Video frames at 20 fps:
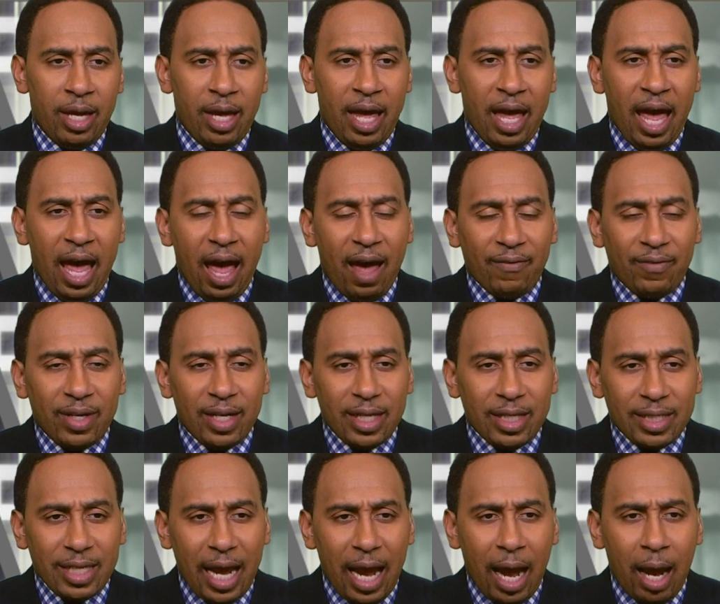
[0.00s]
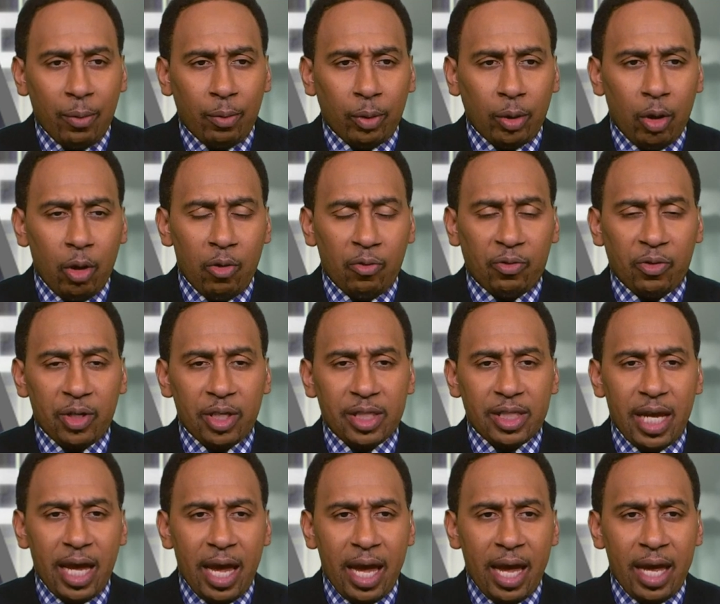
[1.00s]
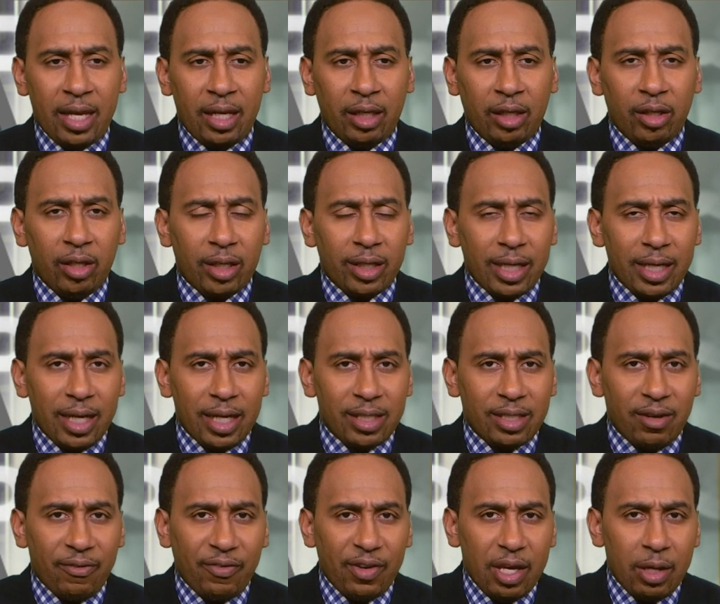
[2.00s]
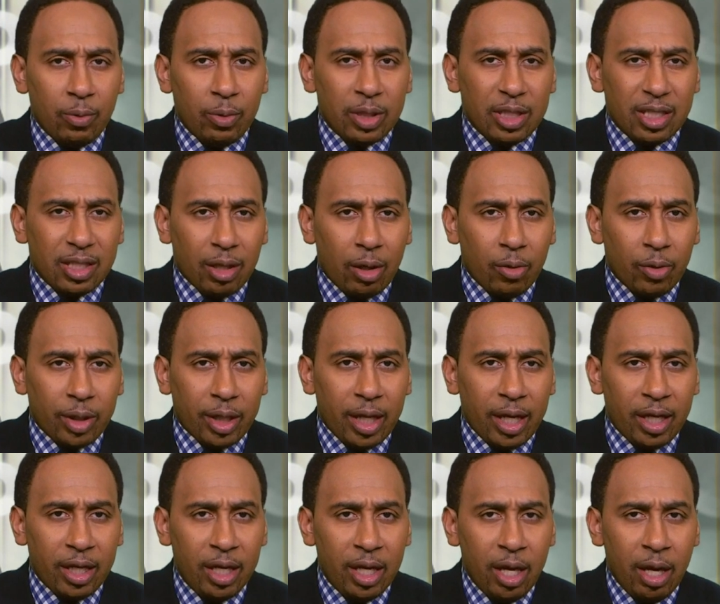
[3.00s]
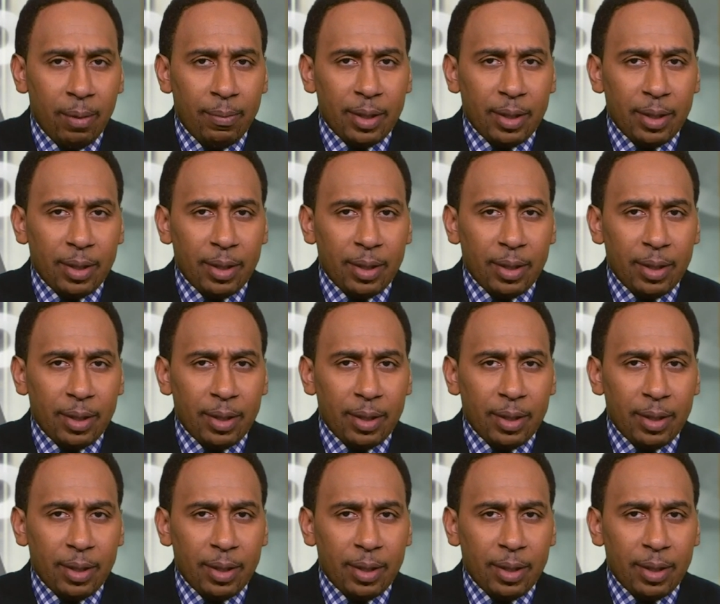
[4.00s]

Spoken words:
having a towel over his head, looking as if he was sulking?